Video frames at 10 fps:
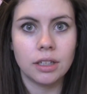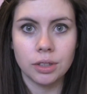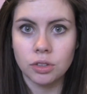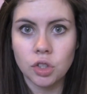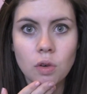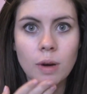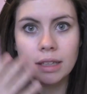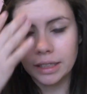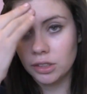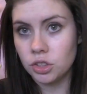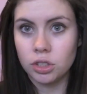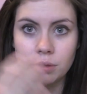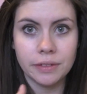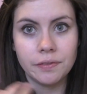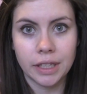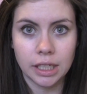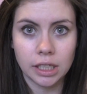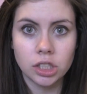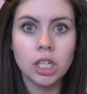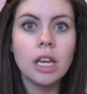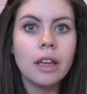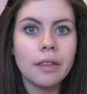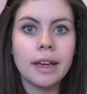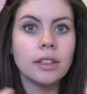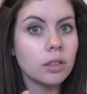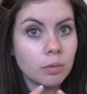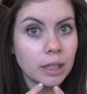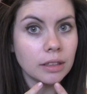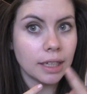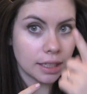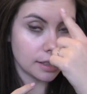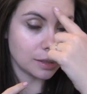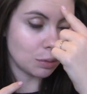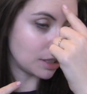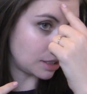or you don't want like a dewy finish, then you will like this one.